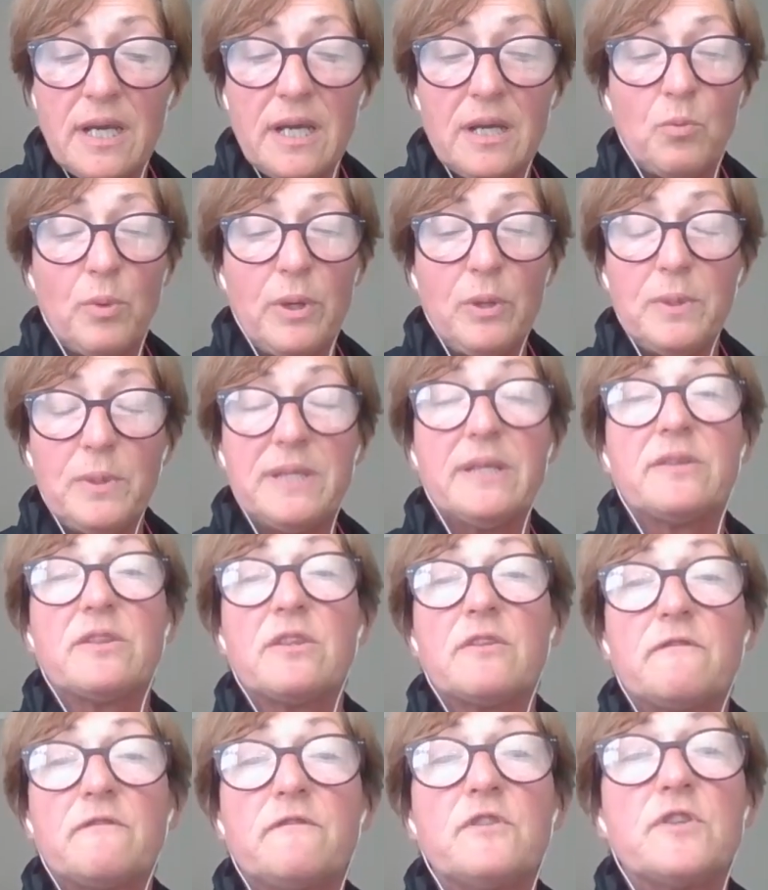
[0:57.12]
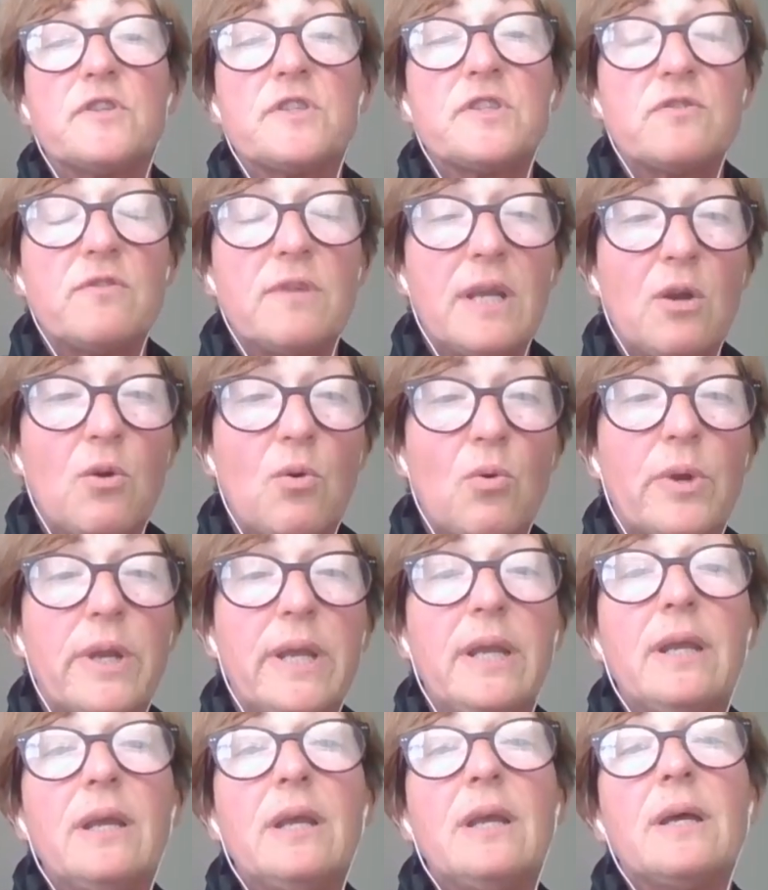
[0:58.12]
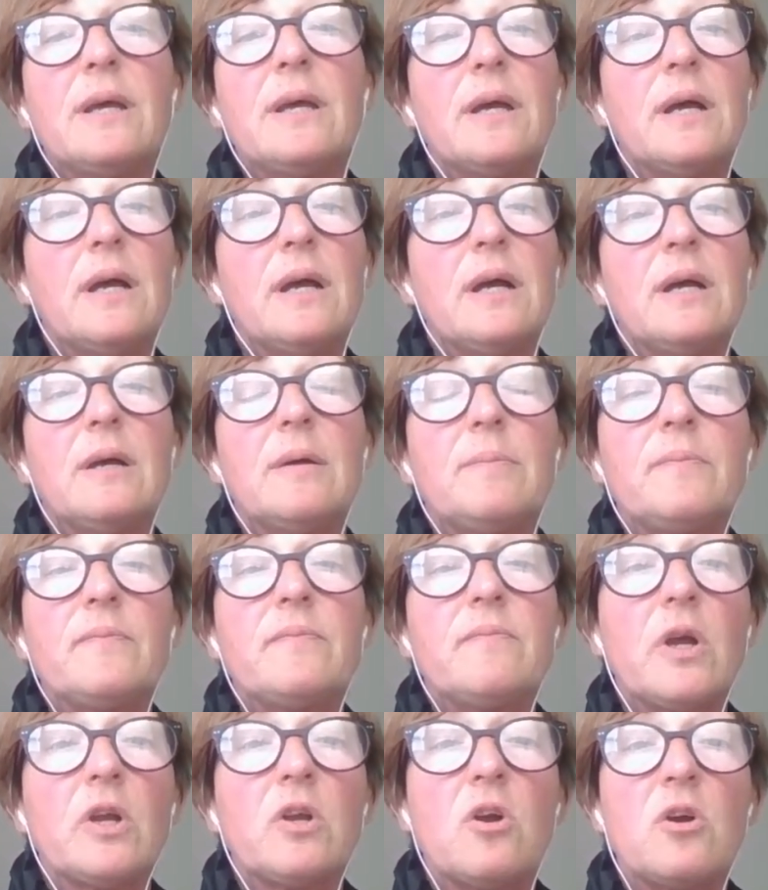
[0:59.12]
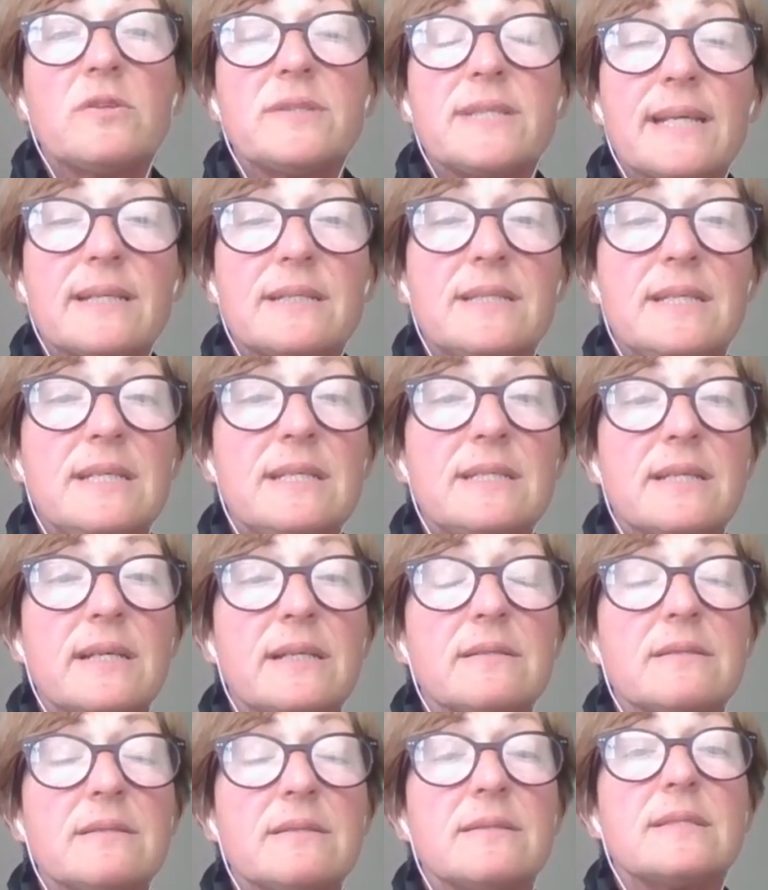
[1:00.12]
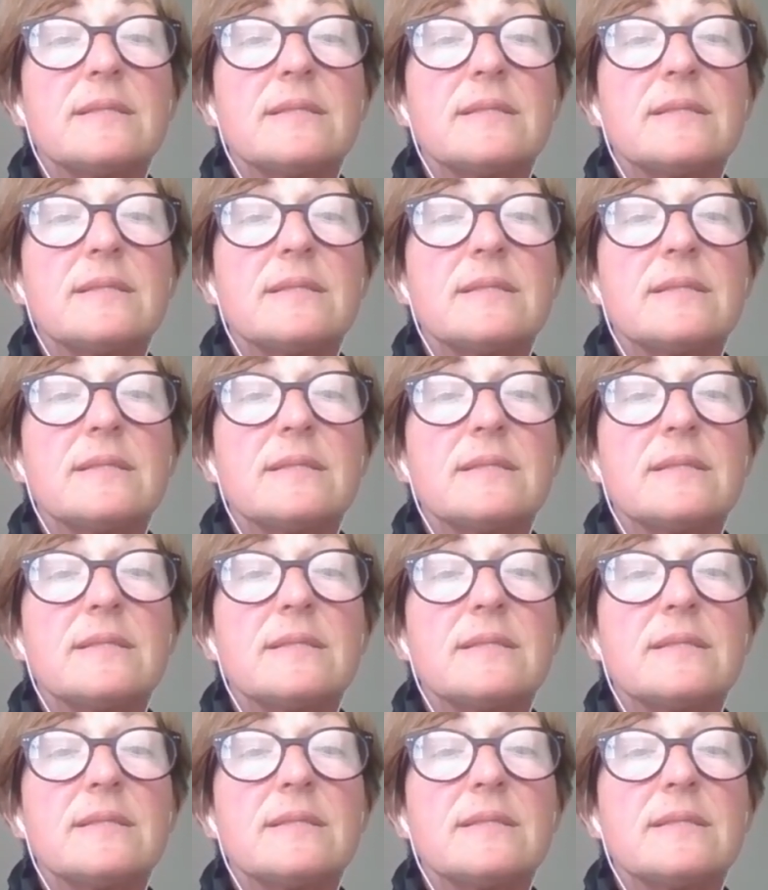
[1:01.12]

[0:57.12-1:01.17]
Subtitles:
when we did the first recording. My contact details.